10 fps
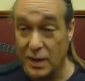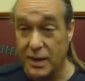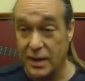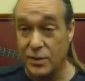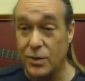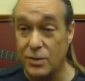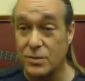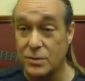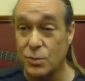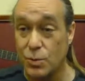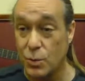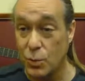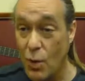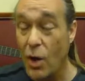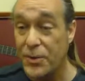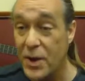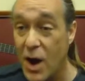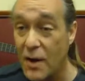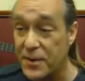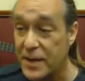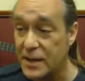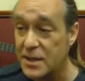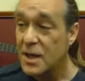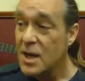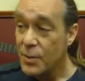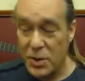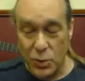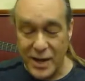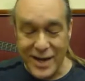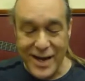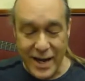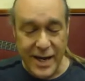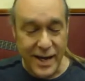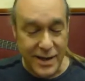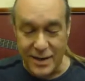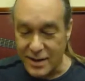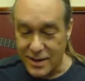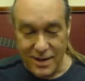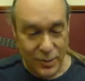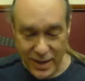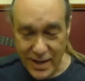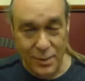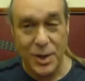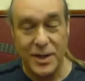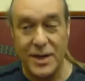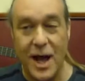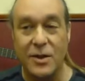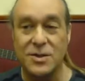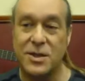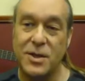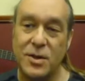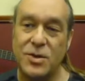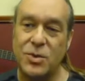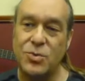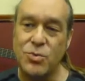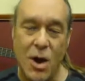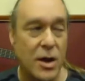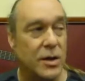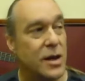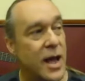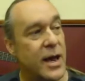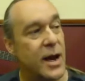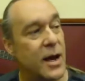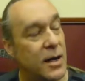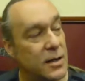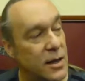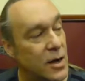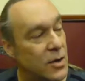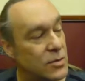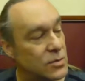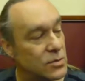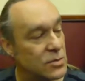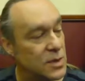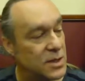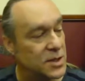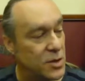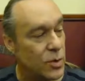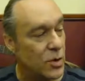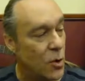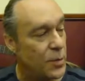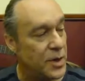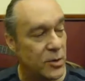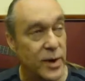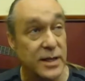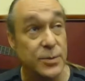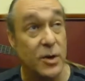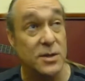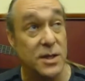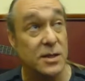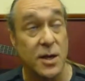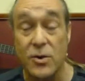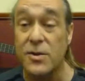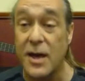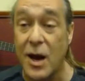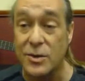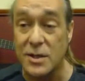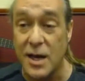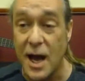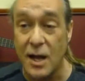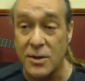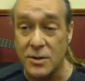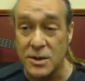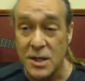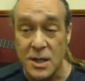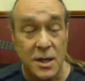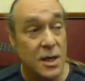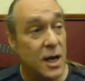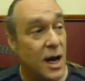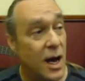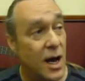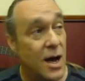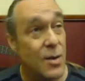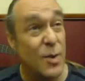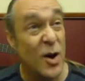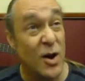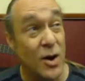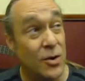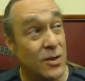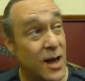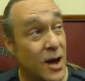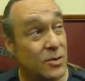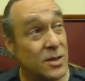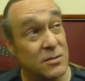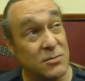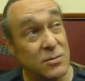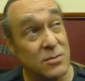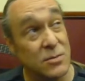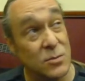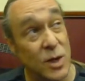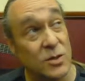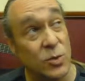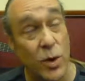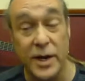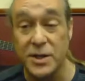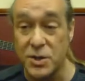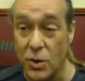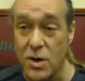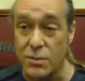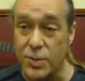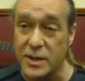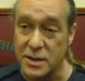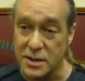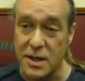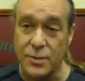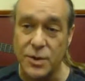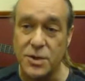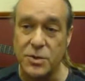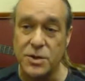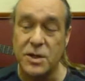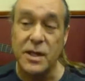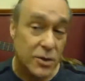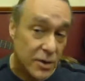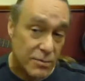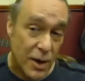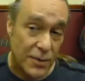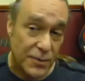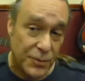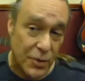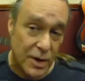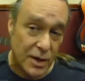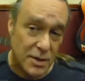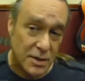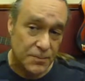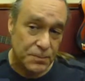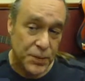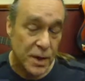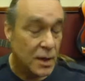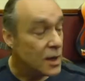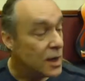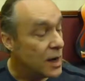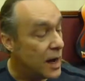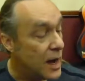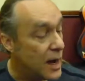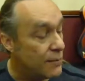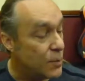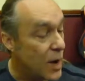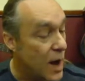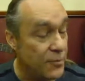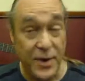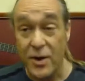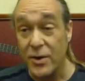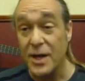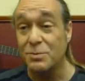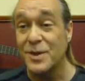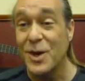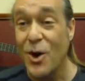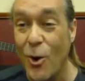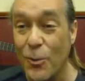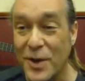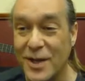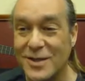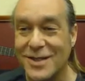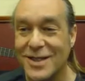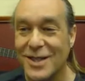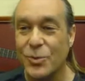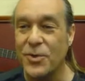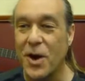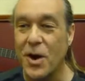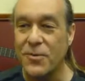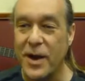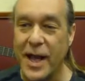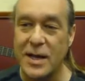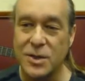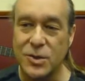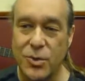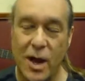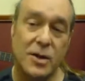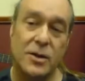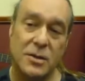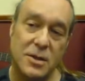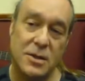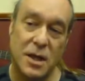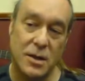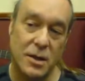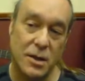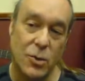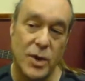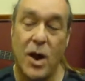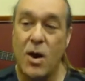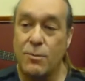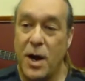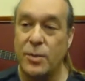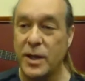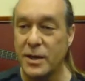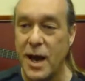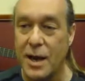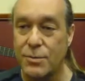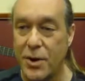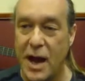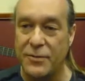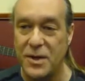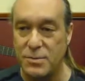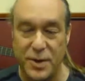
get oh, of course, yeah, off of this, but we need we need a million dollars a year to run, and uh, you know, this year we're hoping to raise about six hundred thousand dollars, mm. uh, about a hundred thousand, one twenty short. But December is usually a good month for us. Um, I'm very open with our financial records. You know, we are a public nonprofit,